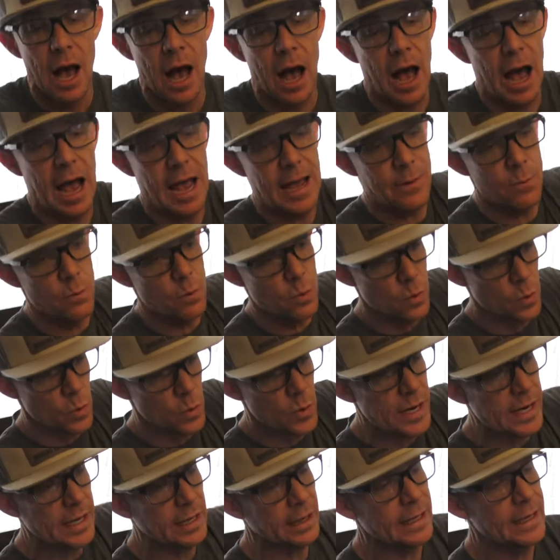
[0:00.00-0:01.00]
I
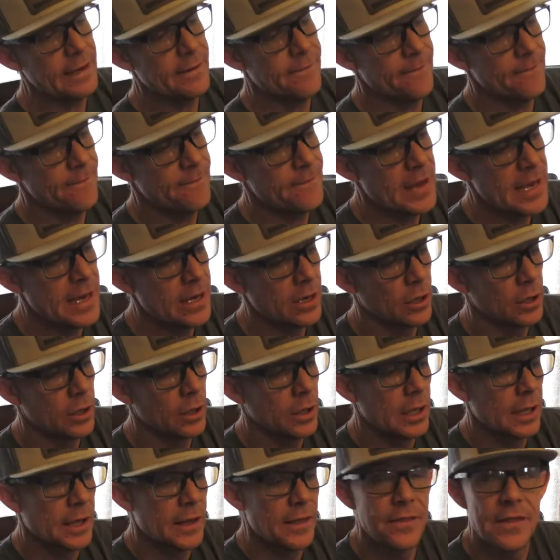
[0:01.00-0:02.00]
really
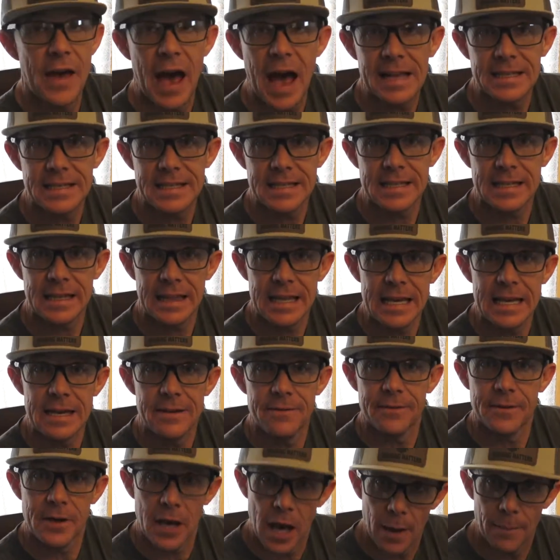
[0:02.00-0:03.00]
feel that
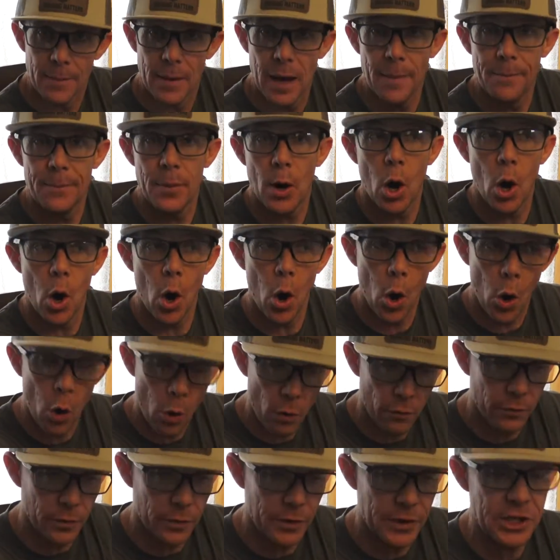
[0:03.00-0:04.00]
sleeve come up
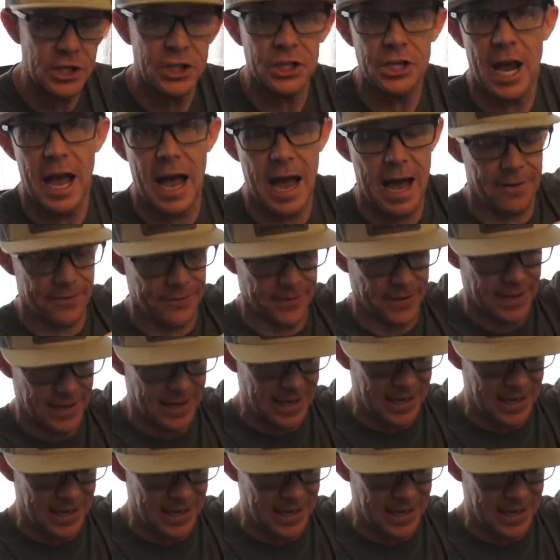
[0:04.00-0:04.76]
over the shaft,